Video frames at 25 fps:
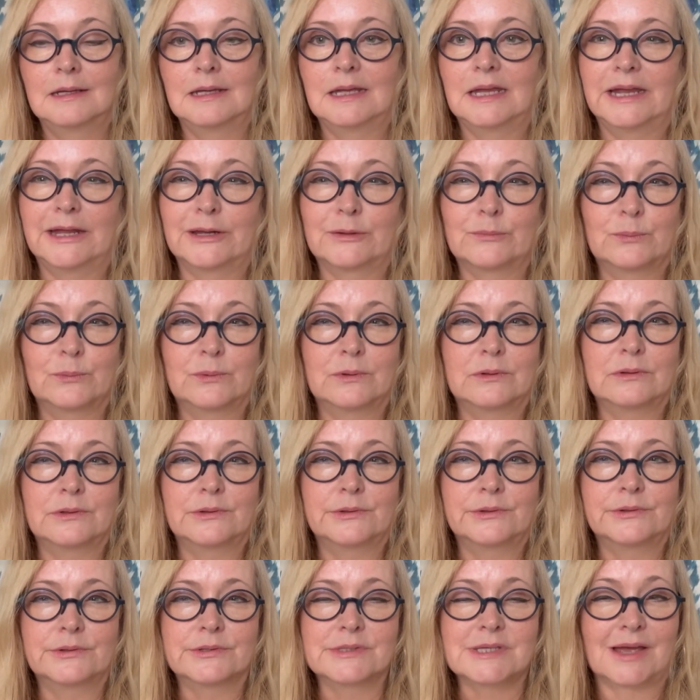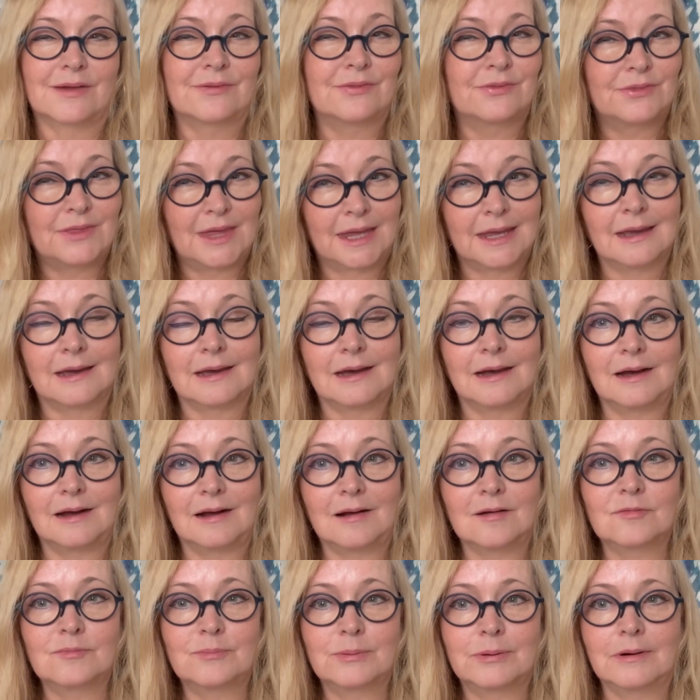It was, I think,
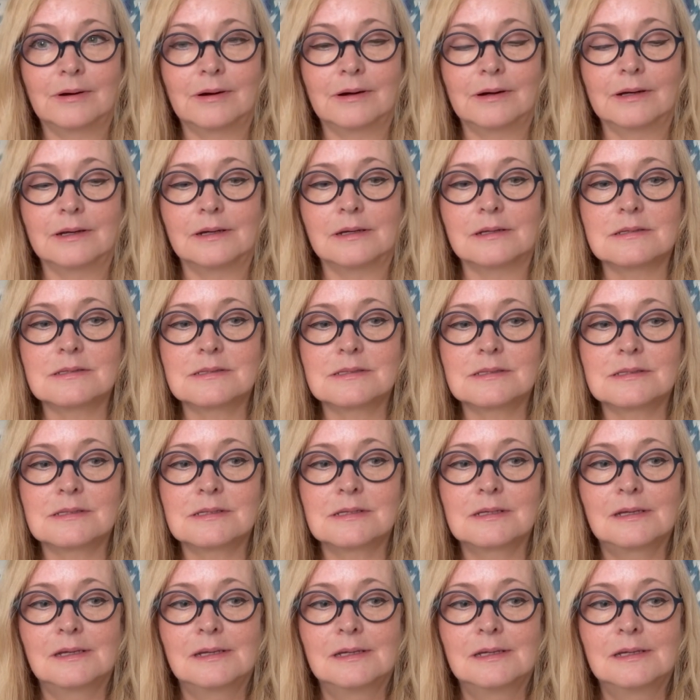half price.